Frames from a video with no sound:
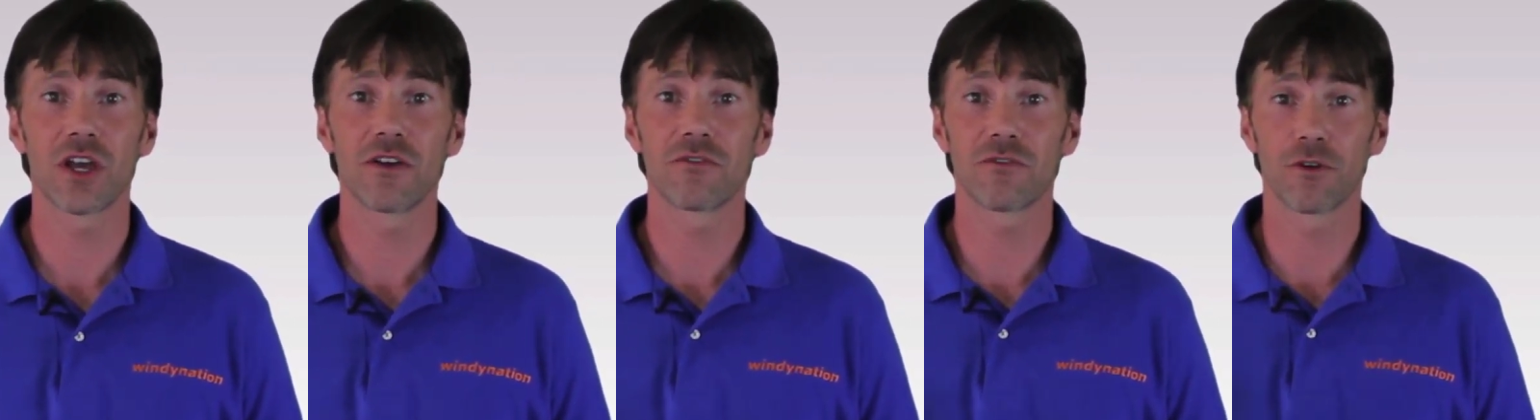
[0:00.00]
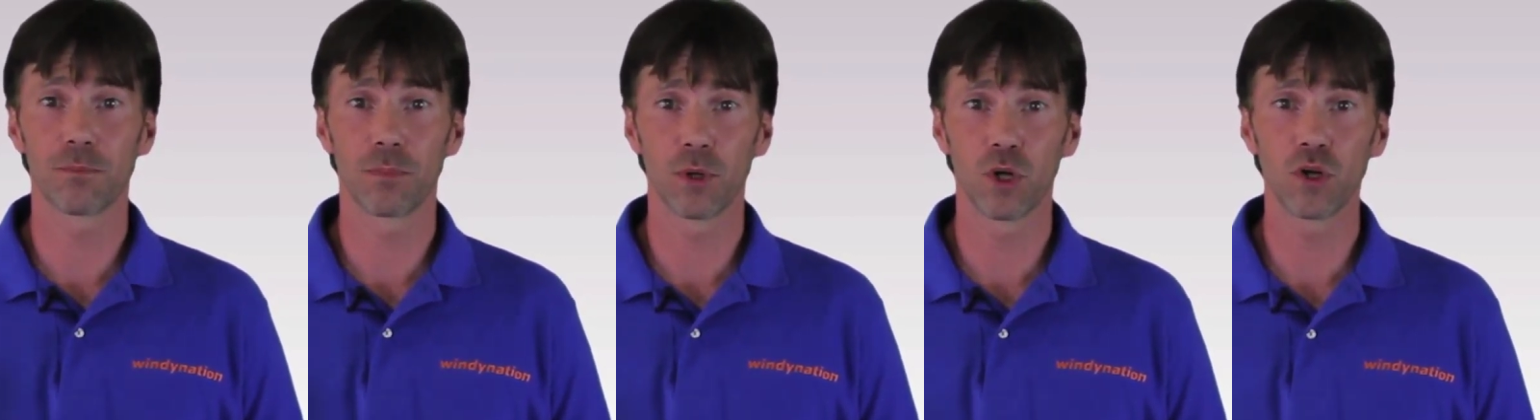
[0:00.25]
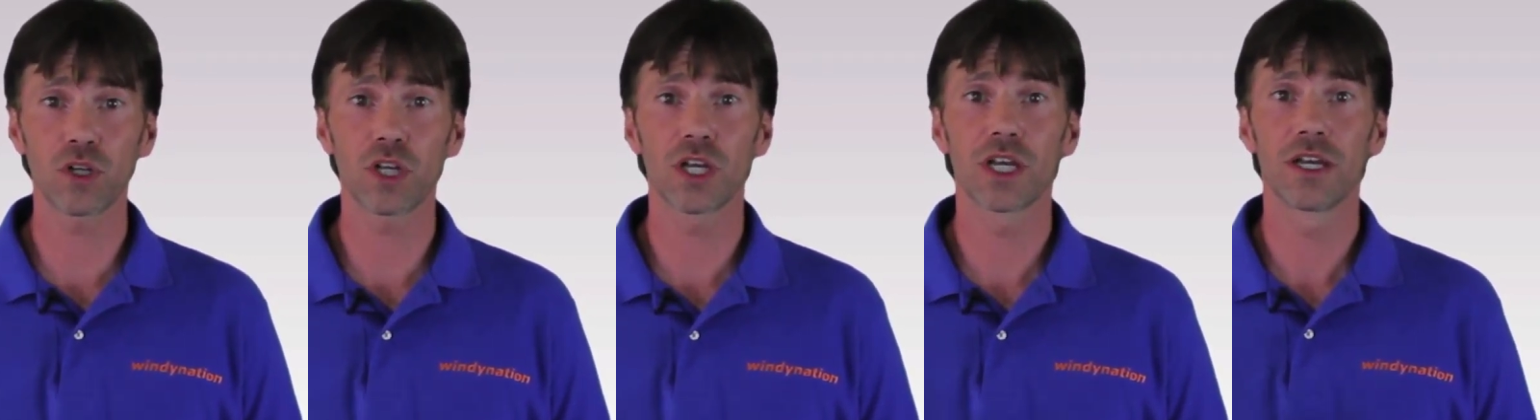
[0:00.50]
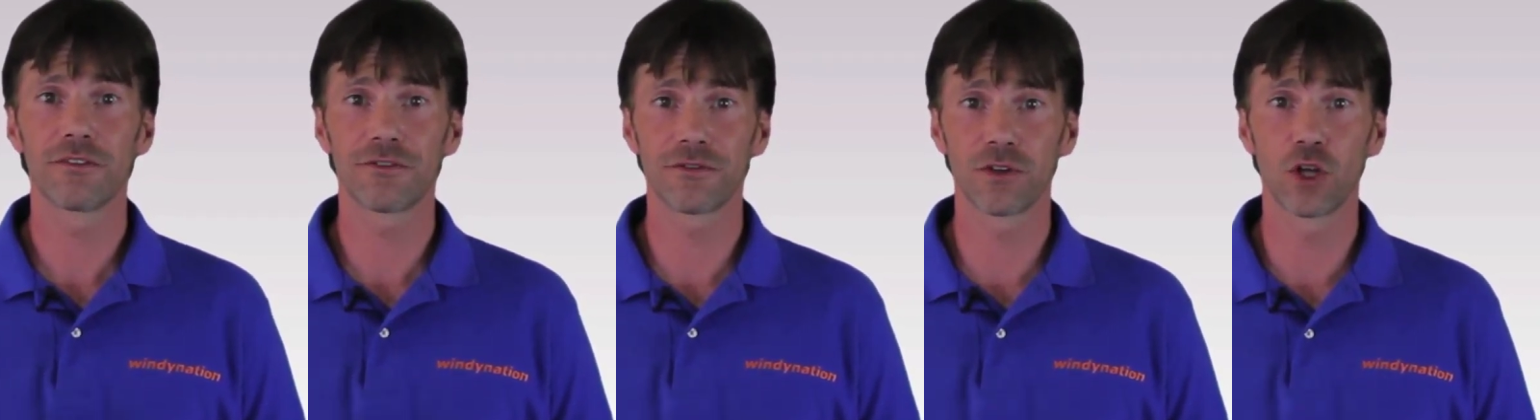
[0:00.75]
for
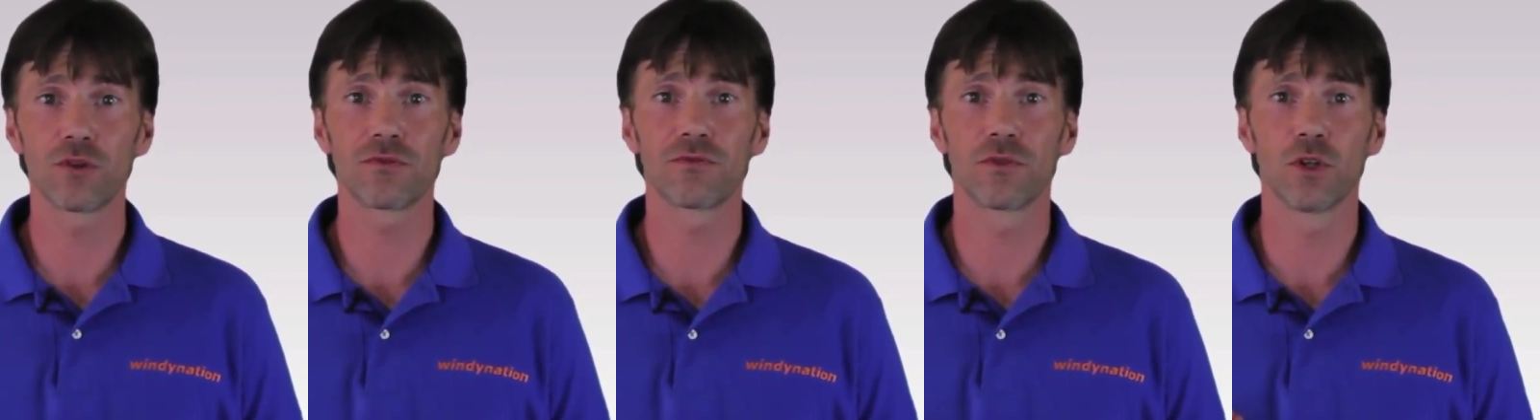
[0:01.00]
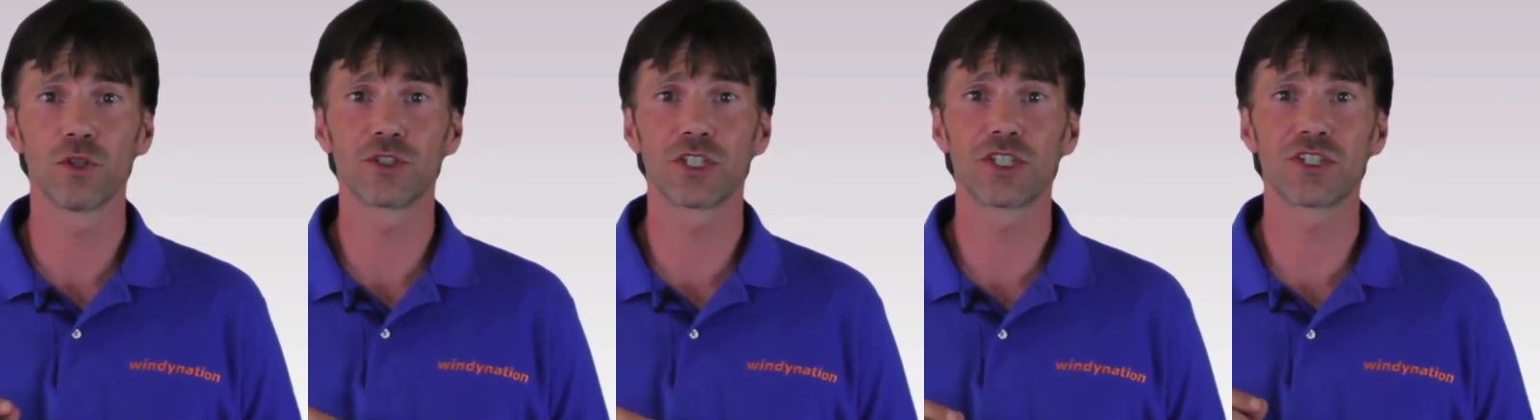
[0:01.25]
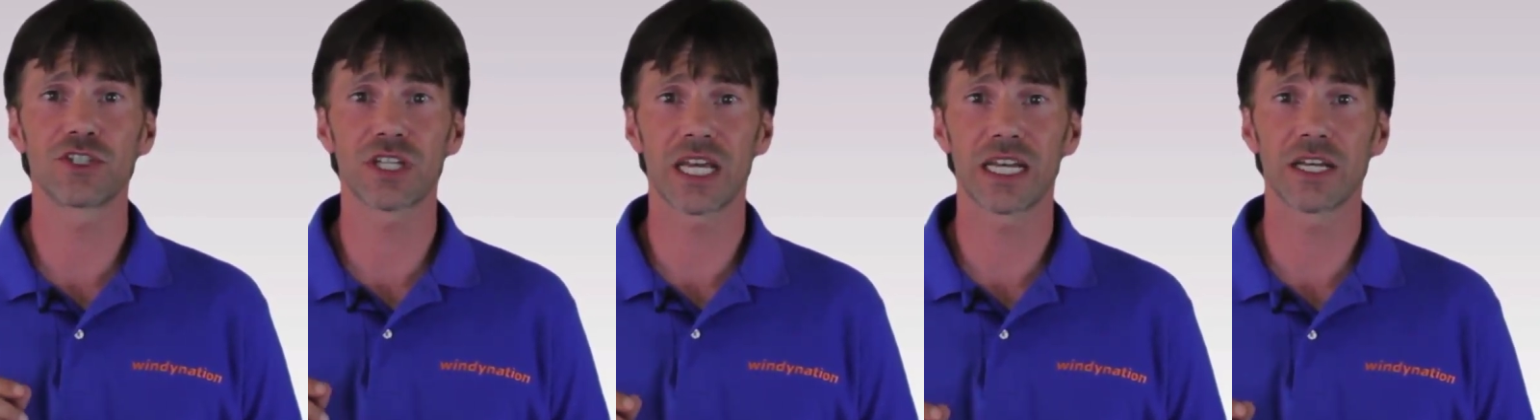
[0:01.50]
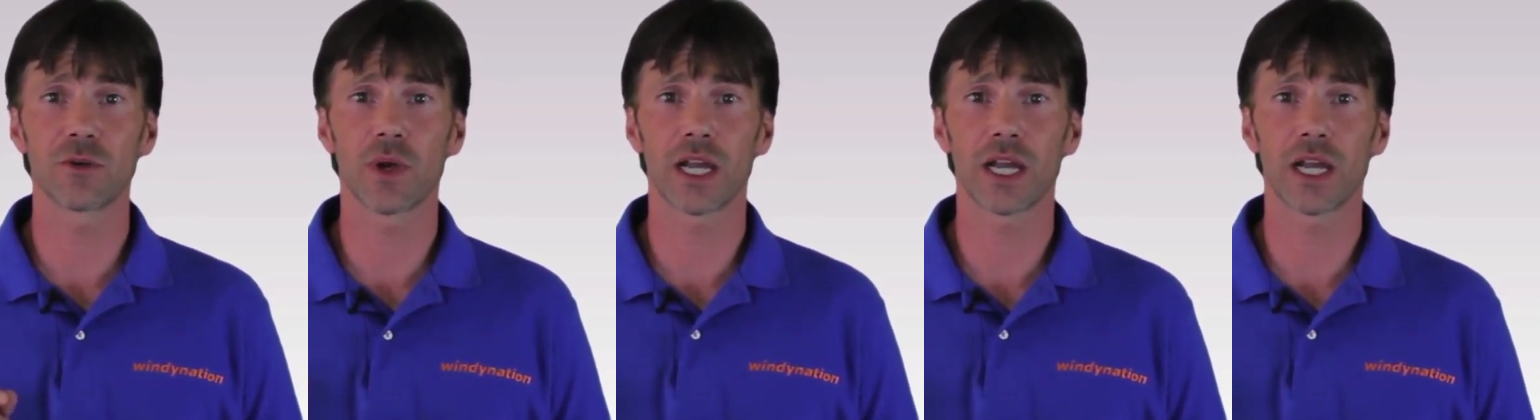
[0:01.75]
bulk float voltage setting